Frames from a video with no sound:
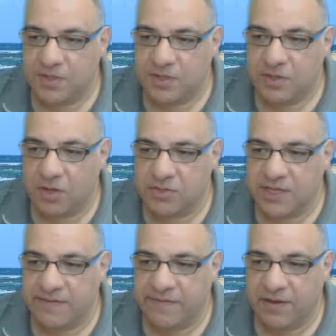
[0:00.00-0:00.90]
on
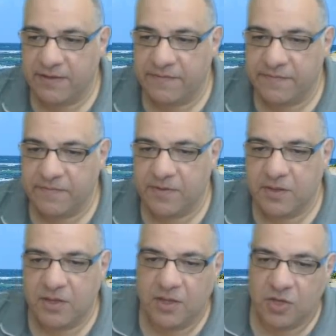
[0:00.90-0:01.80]
D5.
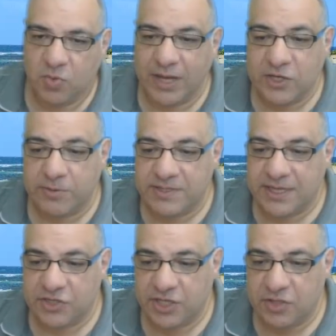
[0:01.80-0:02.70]
Quite common is
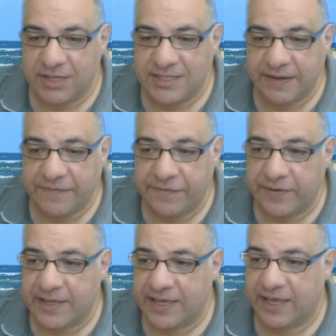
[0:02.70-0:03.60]
actually knight
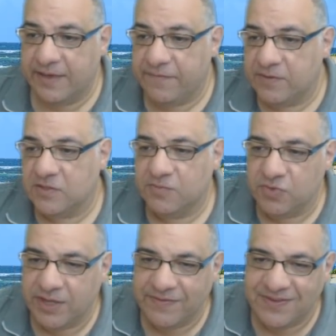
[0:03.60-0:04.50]
f3 here. For example,
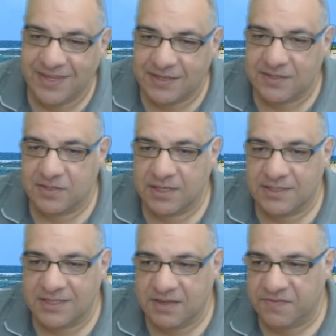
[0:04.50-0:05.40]
knight f6, knight
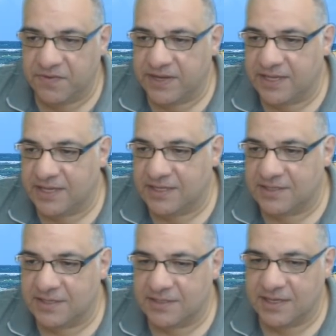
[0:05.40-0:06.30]
c3,
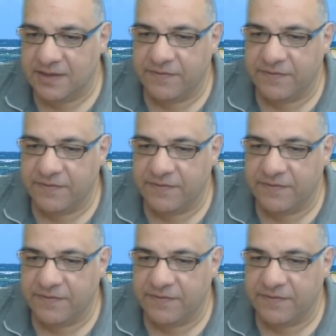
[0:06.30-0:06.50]
e6, e3.